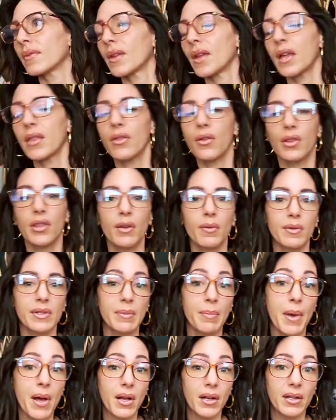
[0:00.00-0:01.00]
I thought there was a
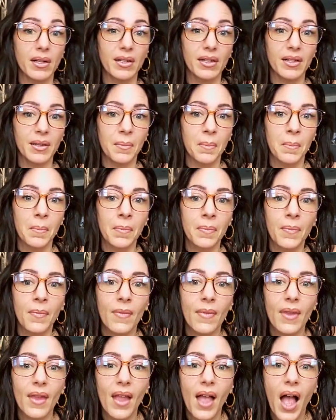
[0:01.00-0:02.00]
bug.
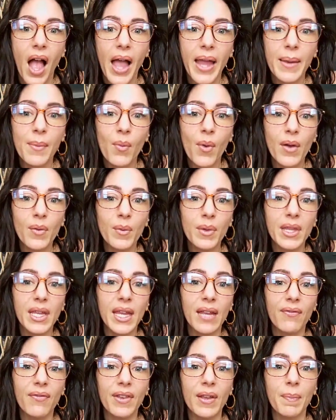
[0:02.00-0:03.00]
I am one with the
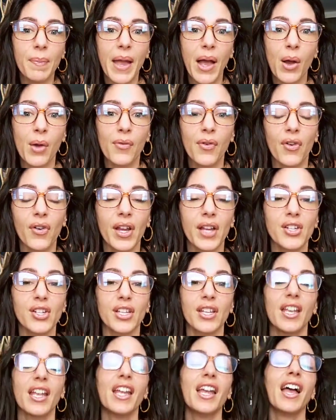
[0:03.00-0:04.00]
infinite power of
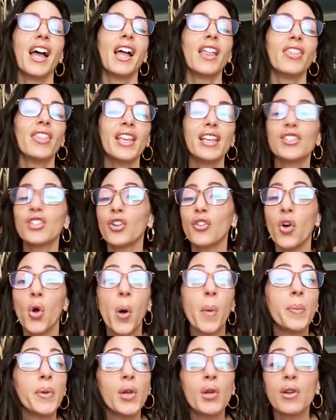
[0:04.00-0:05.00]
creation. These are
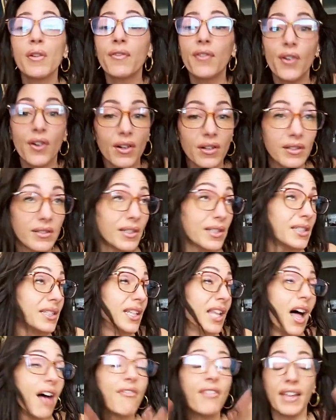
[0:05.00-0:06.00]
all beautiful.
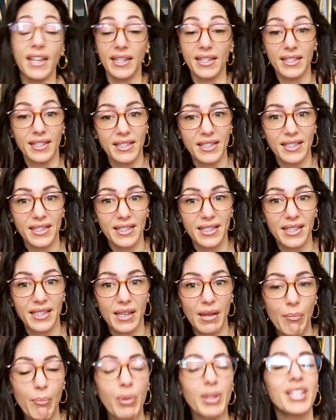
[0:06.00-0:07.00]
Love it.
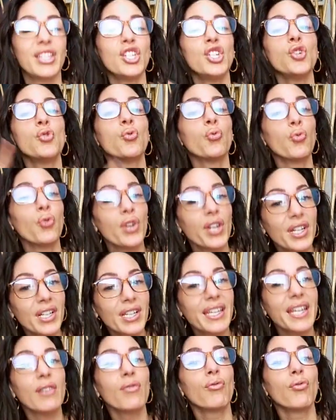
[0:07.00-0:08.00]
But do you
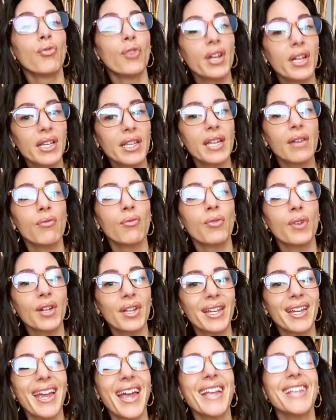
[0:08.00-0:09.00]
really, really,
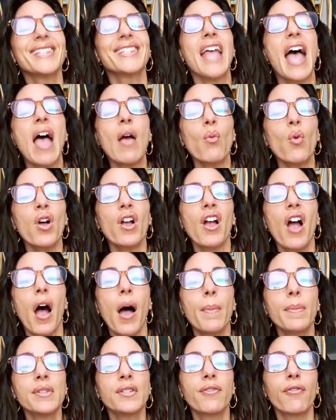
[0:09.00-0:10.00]
really, is that what
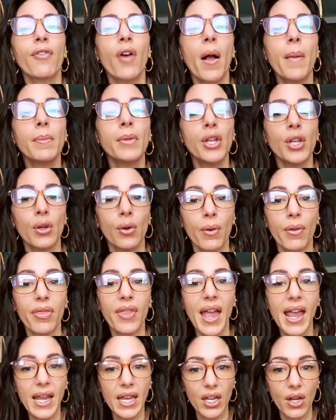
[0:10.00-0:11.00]
comes from you?
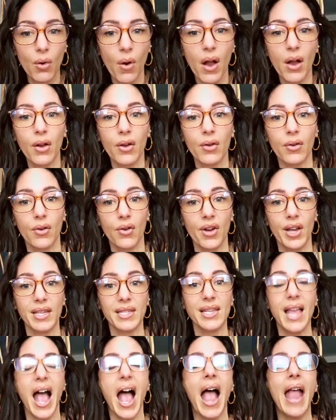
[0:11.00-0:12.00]
Thank you,
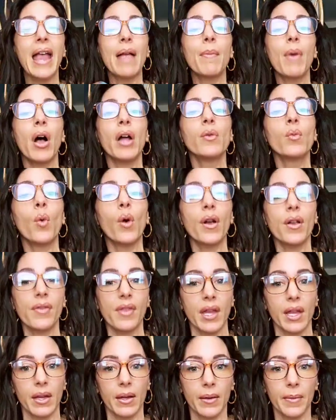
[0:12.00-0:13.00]
Chris. I am
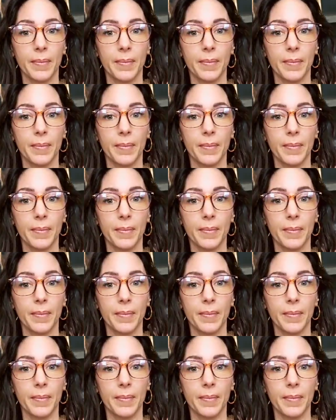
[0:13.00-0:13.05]
unworthy.